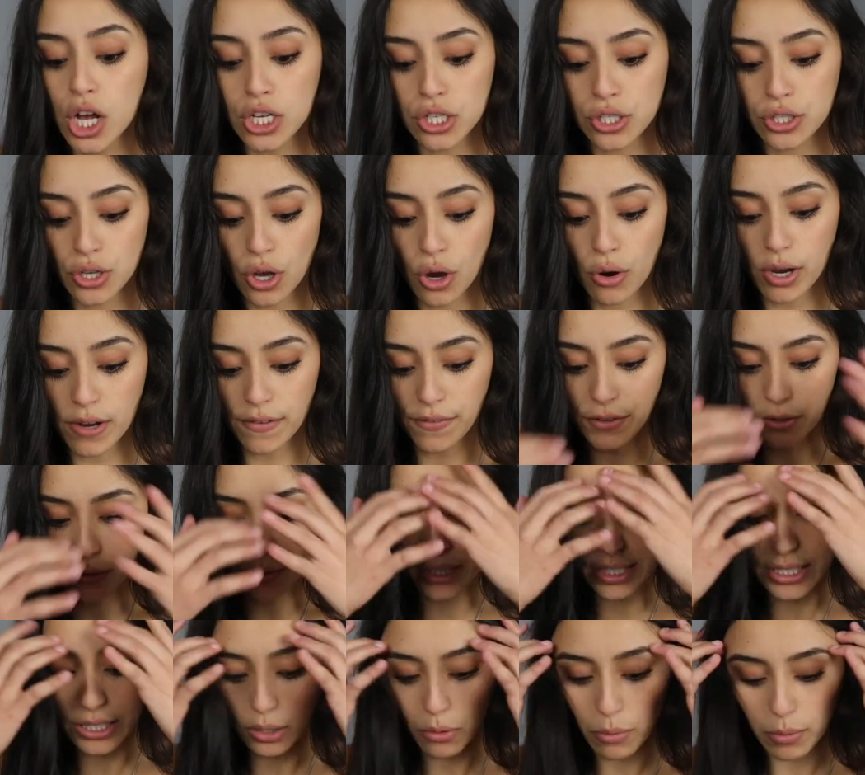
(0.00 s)
So if you
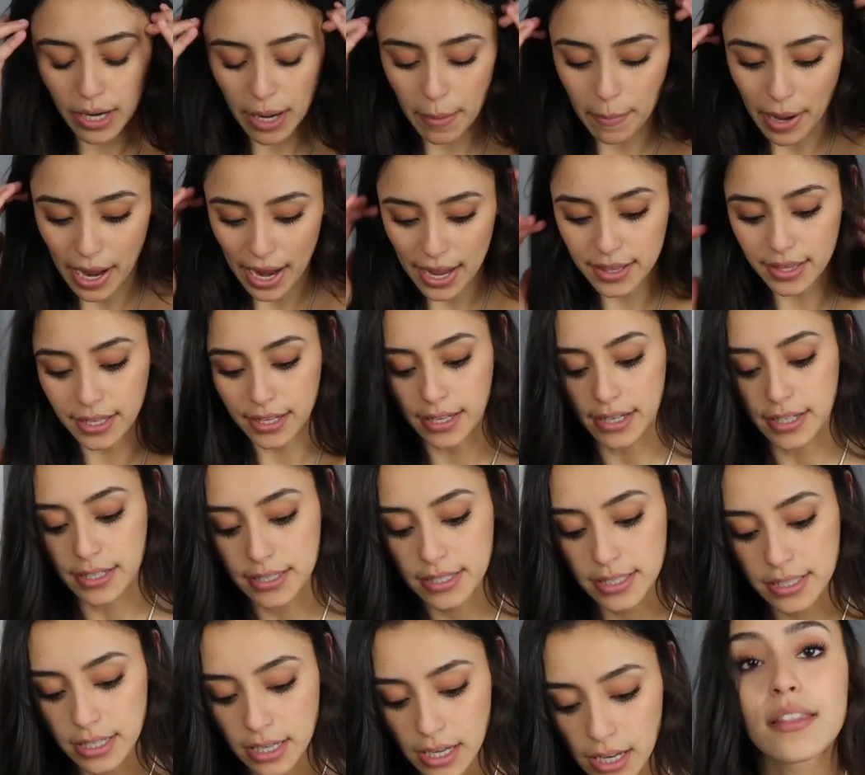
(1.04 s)
still wanna buy
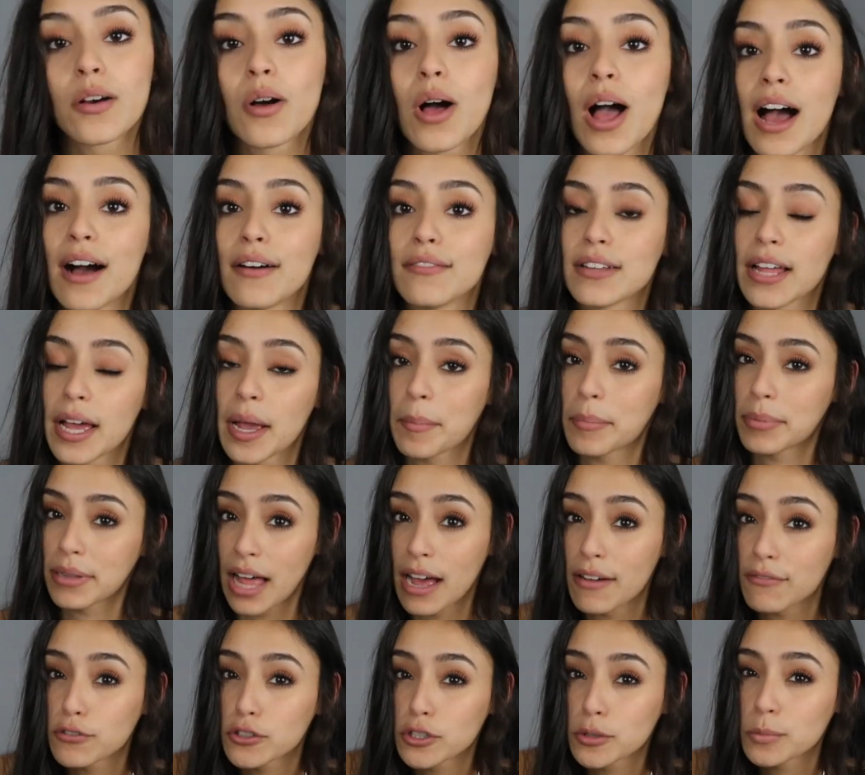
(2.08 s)
these, they'll have like
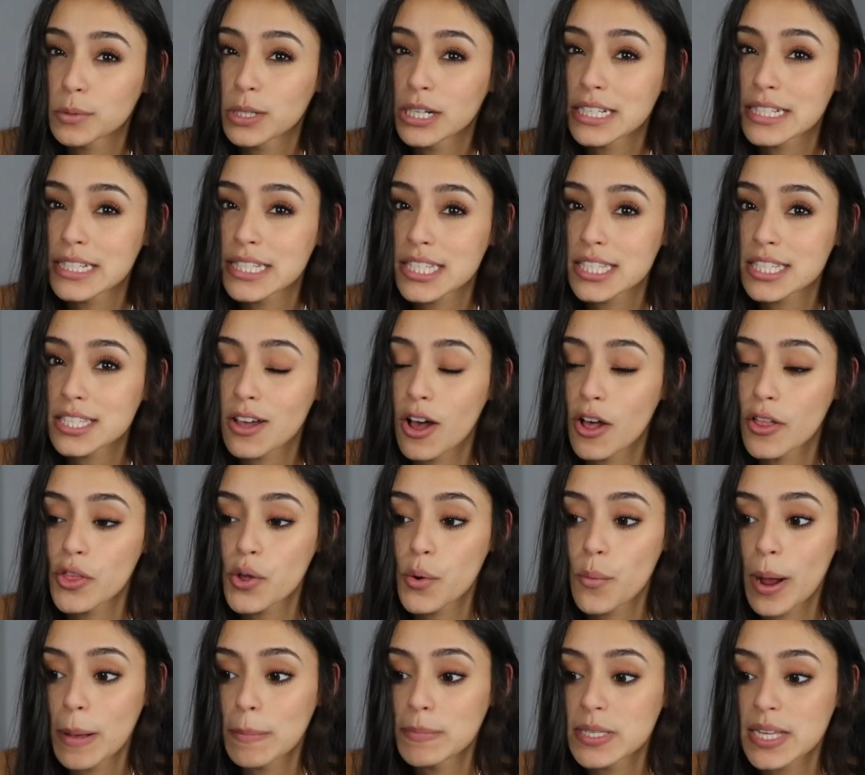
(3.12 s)
platform ones on
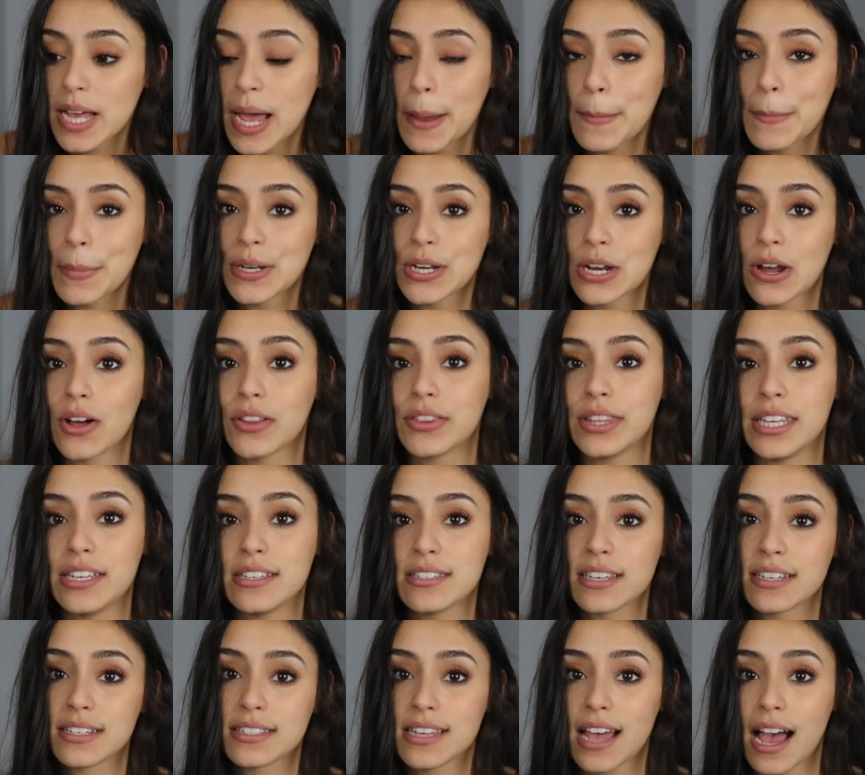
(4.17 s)
their website, but not
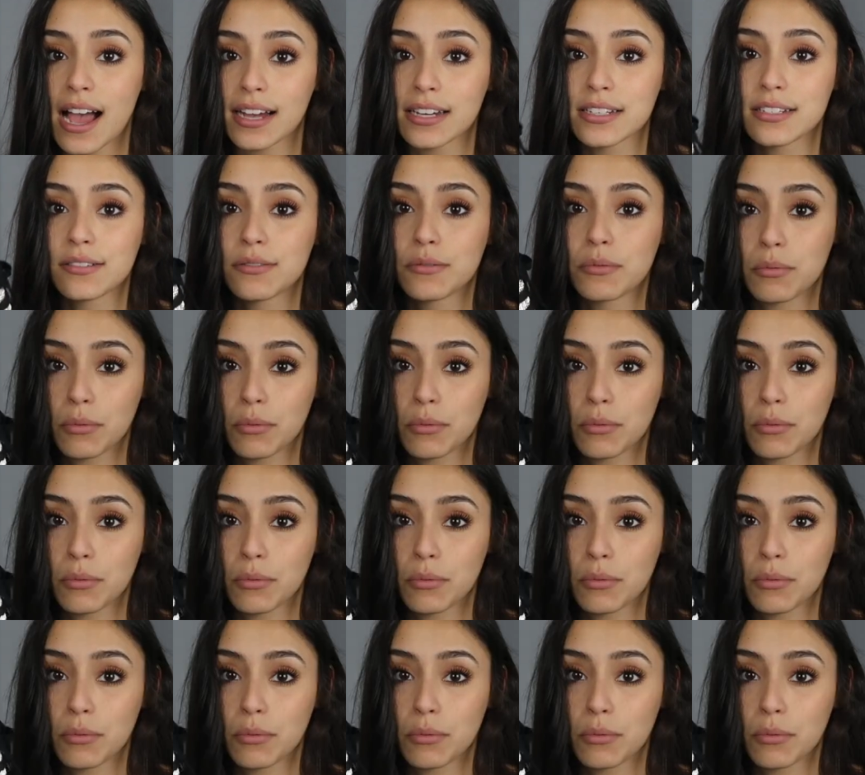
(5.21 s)
these exact